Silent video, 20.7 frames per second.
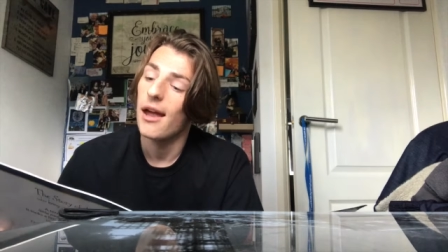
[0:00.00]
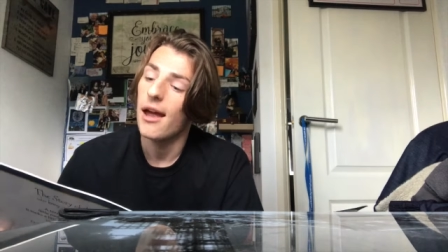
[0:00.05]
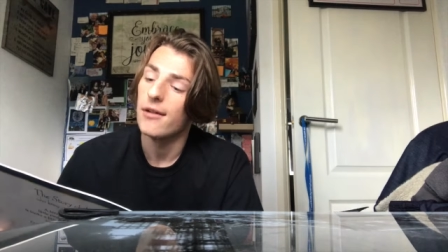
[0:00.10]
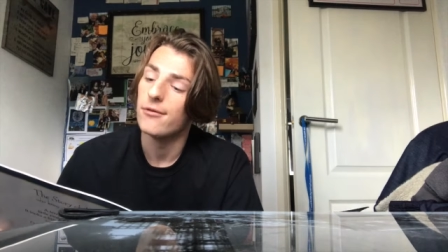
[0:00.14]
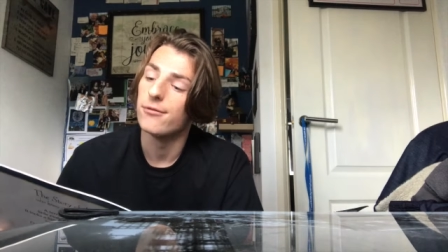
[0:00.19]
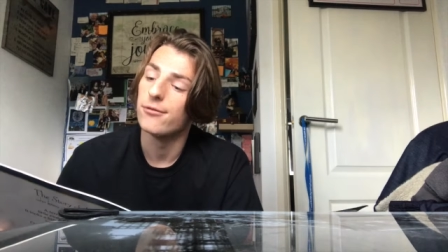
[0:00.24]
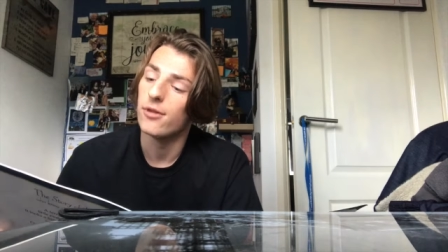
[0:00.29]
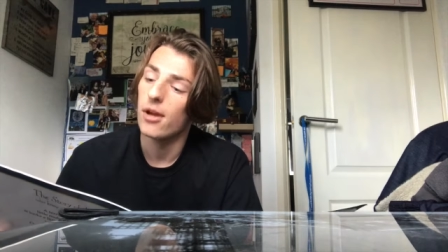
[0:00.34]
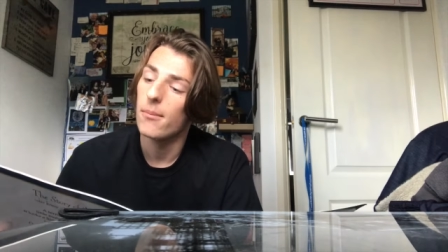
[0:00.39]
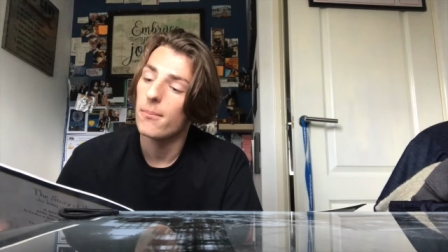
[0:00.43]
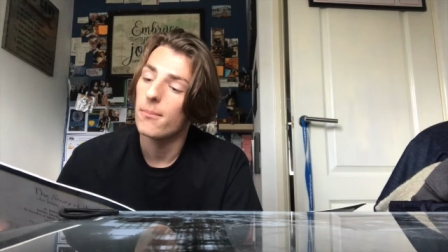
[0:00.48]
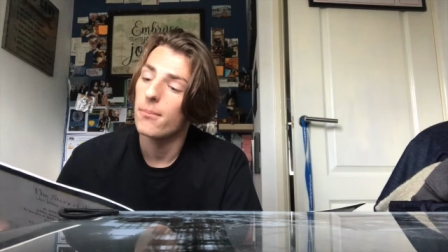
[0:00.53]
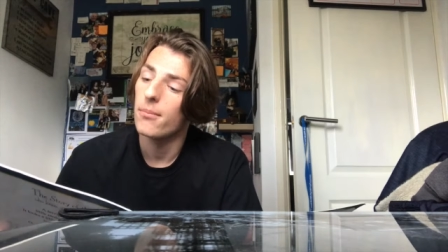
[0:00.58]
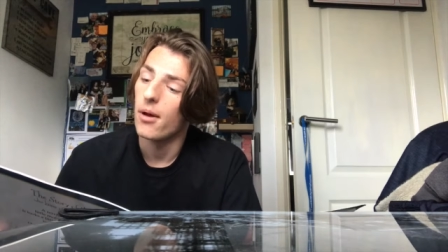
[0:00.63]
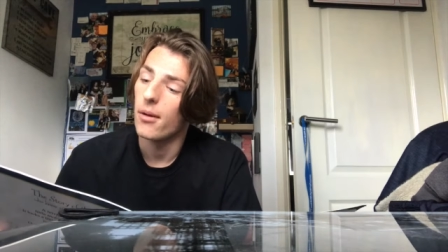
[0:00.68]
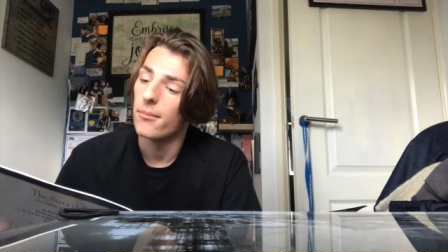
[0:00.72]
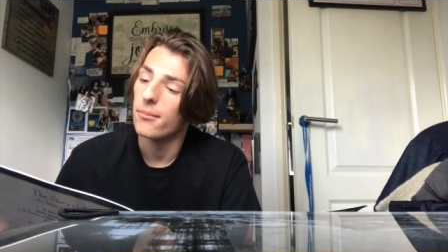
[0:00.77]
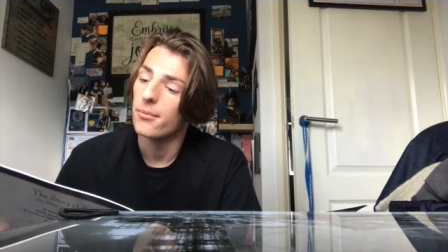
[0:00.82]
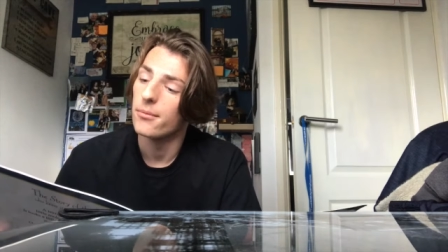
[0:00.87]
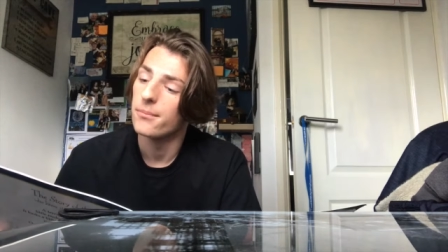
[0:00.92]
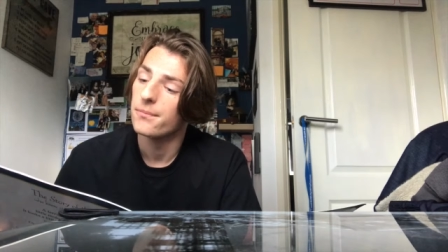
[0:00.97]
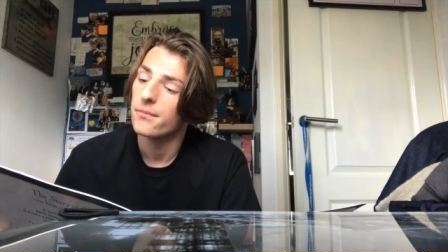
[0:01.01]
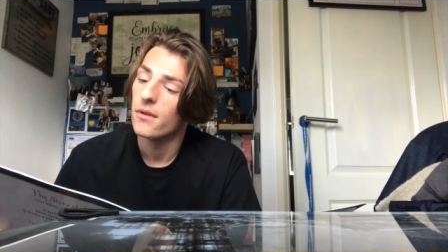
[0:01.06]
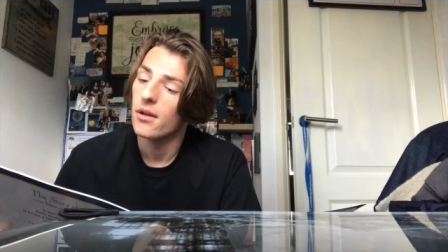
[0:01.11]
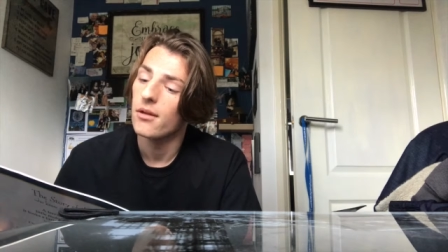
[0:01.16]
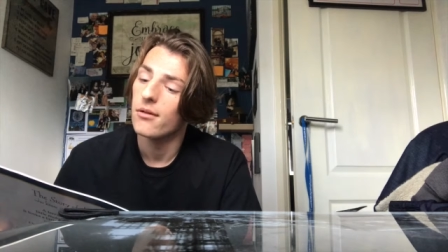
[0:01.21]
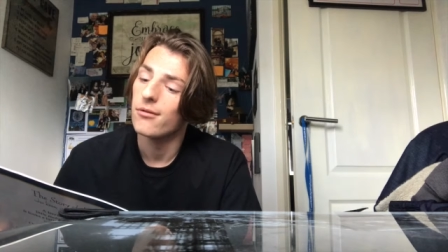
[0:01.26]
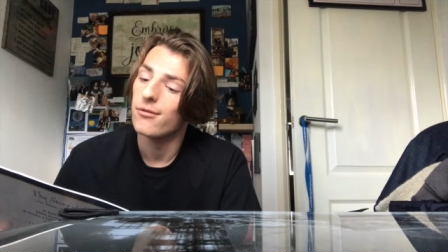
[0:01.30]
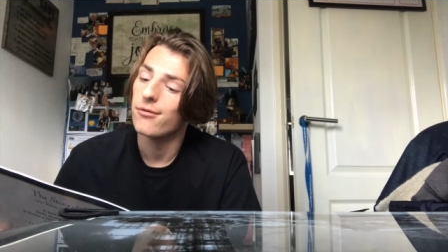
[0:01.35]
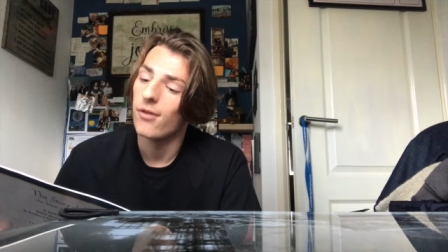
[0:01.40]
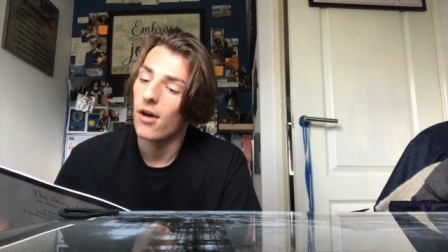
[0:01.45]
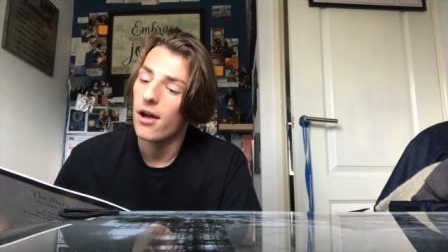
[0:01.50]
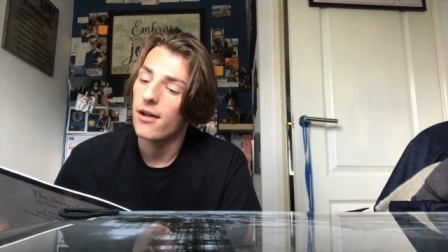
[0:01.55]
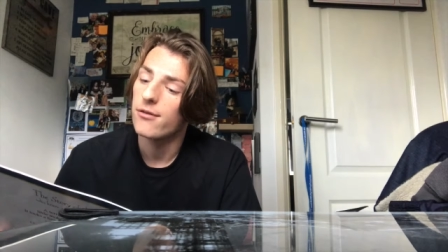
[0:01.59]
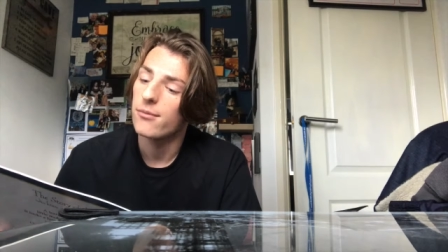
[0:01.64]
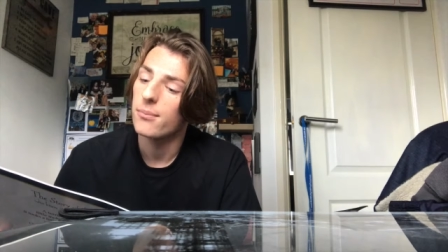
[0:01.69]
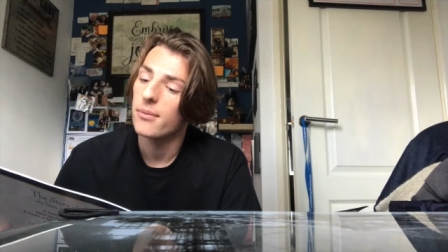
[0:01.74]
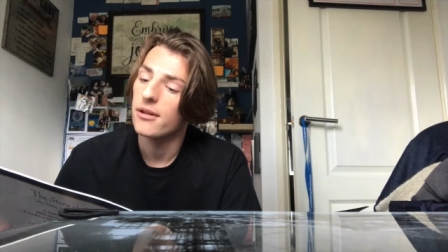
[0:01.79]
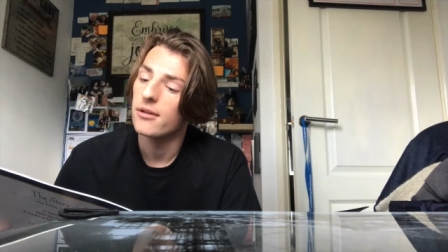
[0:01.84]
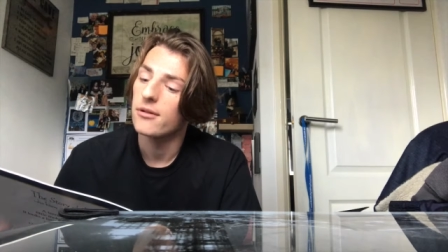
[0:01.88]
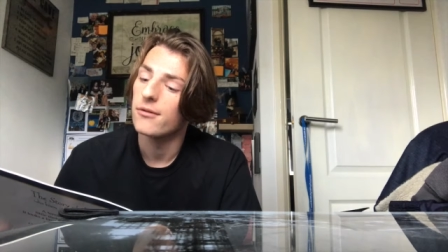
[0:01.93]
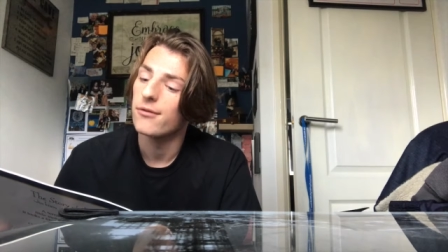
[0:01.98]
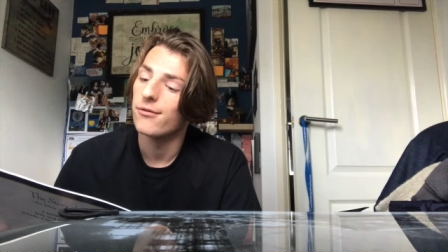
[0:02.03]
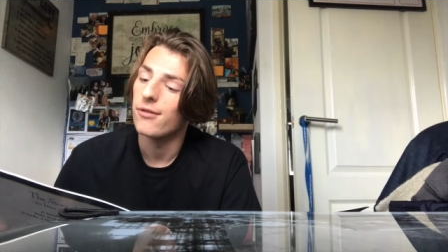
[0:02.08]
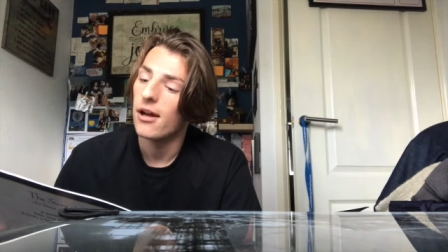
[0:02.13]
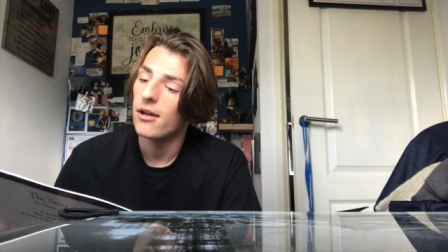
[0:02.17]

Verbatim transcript: And Flump Pump, five big